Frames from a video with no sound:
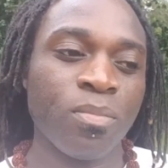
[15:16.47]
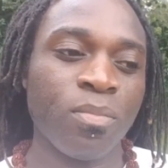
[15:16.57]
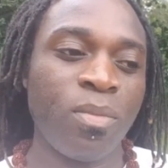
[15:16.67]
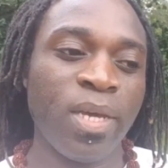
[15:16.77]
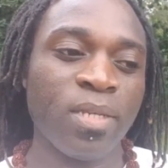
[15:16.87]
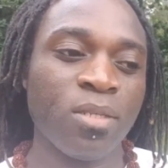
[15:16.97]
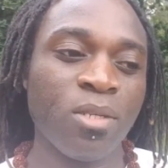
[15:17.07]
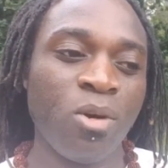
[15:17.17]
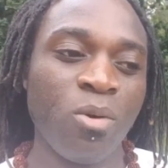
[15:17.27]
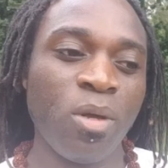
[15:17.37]
Yes,
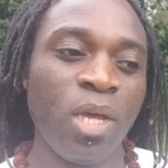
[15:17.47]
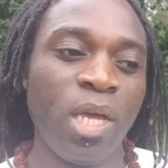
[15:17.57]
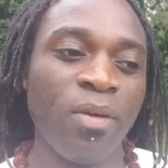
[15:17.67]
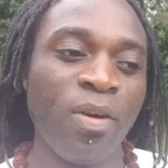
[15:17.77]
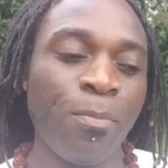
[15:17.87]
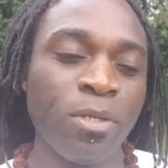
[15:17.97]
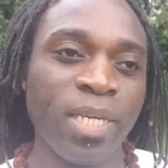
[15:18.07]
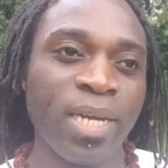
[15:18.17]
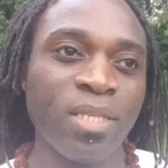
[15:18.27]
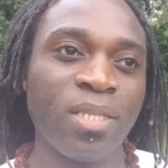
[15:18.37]
so if I put
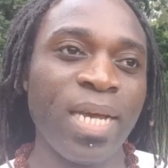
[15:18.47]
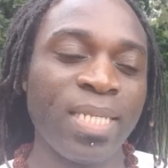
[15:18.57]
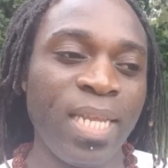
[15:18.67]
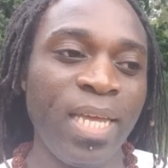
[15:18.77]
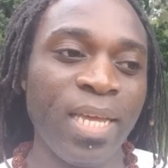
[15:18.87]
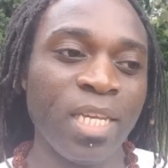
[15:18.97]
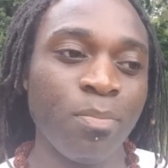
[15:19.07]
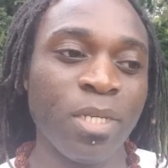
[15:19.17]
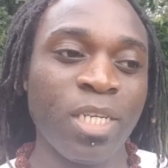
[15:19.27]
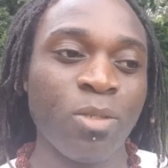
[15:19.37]
it concisely as
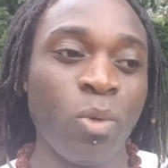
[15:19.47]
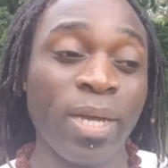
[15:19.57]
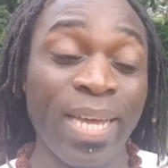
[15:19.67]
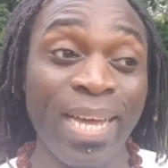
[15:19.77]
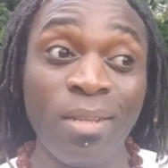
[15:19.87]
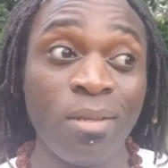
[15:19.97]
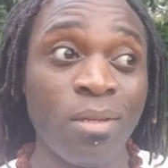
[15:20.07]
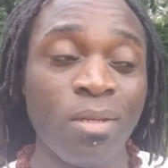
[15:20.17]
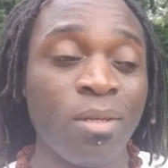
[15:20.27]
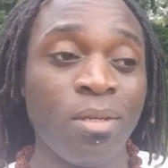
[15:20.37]
much as one can
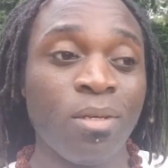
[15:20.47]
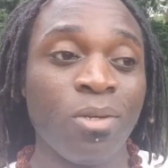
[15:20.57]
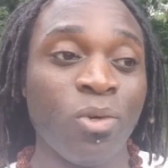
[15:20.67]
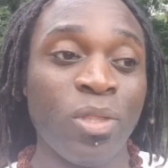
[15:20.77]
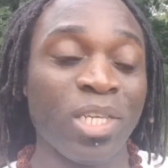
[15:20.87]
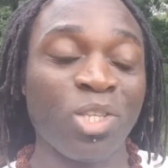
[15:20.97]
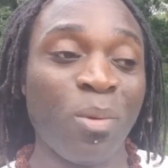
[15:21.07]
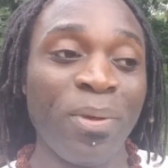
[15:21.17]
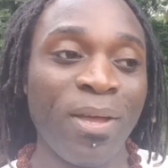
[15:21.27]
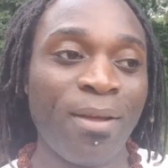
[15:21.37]
on this
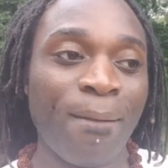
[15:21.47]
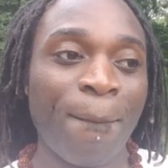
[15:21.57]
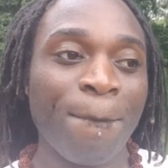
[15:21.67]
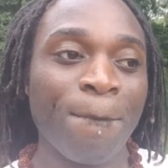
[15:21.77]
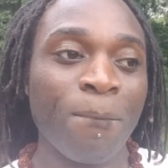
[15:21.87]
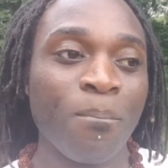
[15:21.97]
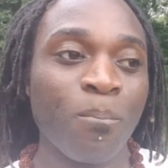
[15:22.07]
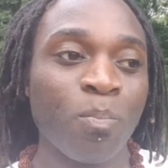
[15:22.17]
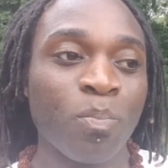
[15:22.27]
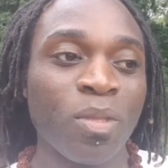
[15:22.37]
topic,
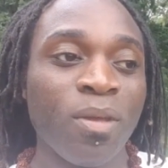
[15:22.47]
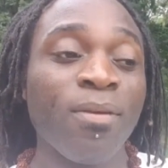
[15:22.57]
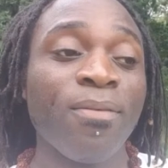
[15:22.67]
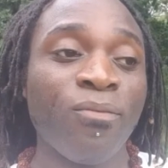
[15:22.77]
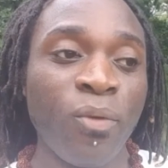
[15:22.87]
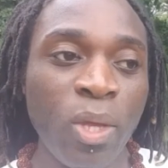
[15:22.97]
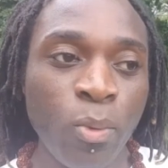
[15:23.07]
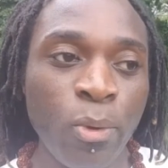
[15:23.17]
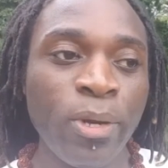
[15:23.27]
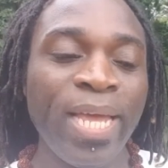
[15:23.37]
free
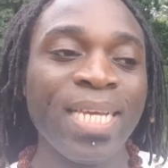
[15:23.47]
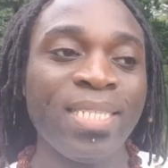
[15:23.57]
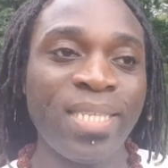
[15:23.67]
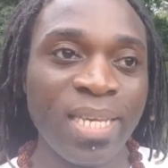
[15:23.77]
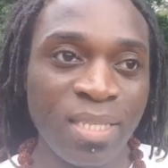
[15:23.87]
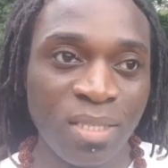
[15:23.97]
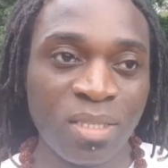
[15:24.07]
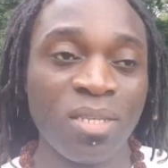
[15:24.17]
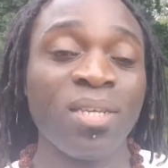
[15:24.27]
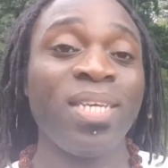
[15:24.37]
will
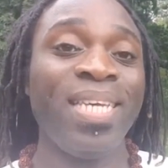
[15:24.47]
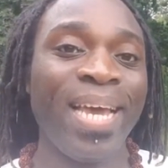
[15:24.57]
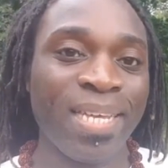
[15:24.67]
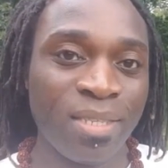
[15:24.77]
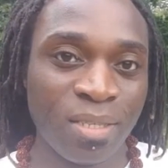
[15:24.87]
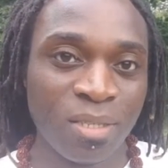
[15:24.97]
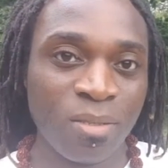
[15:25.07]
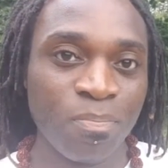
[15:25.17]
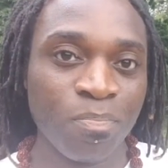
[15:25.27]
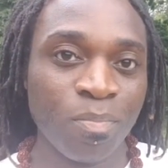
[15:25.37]
exists, yes,
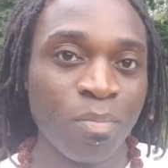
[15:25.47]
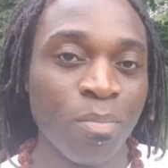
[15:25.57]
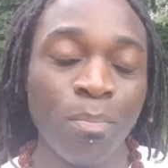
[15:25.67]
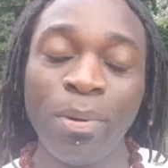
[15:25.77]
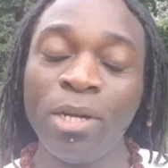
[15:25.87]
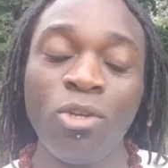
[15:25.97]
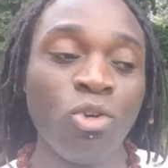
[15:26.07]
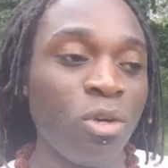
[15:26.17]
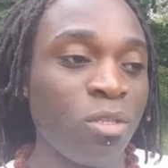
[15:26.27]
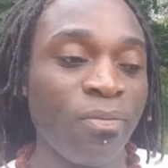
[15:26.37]
but
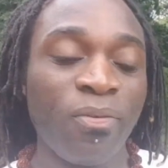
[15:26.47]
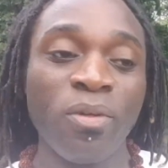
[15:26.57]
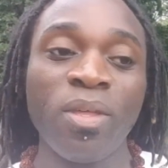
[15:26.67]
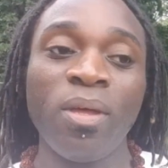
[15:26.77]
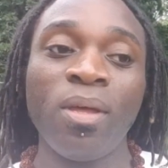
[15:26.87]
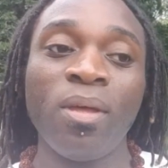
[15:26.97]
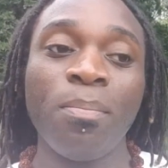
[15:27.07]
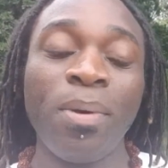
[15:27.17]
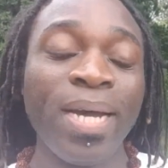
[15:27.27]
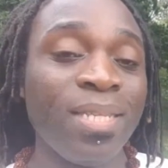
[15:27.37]
not for the
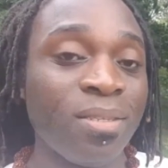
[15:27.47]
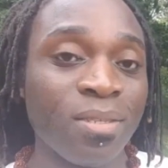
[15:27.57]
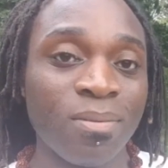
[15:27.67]
mind.